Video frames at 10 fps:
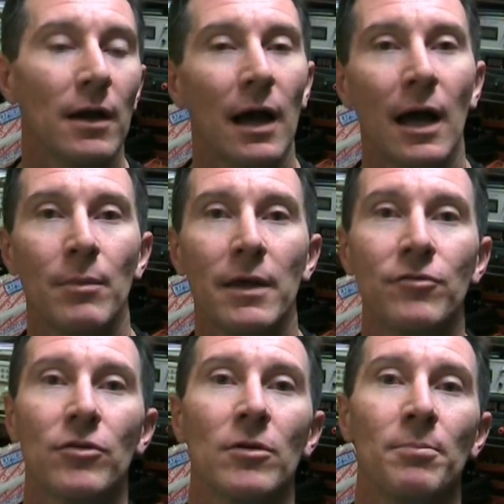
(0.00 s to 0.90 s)
um,
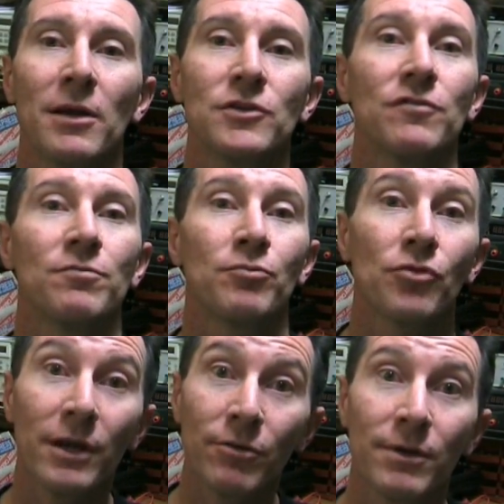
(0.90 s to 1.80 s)
either a bunch of
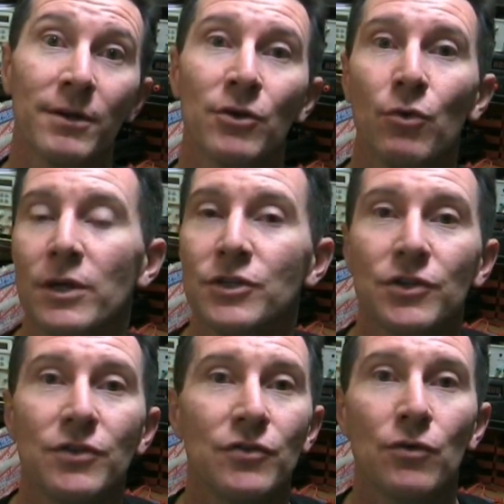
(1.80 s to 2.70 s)
pre-written
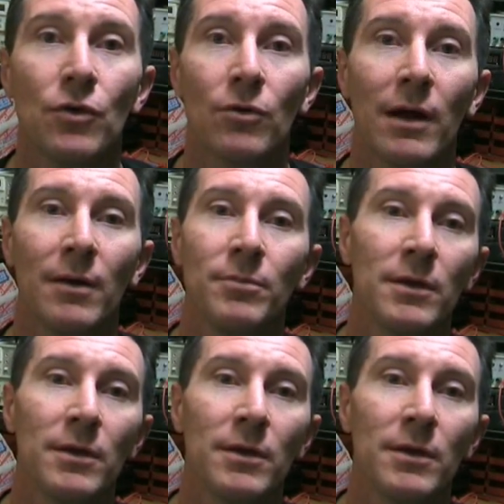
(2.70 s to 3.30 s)
questions or uh,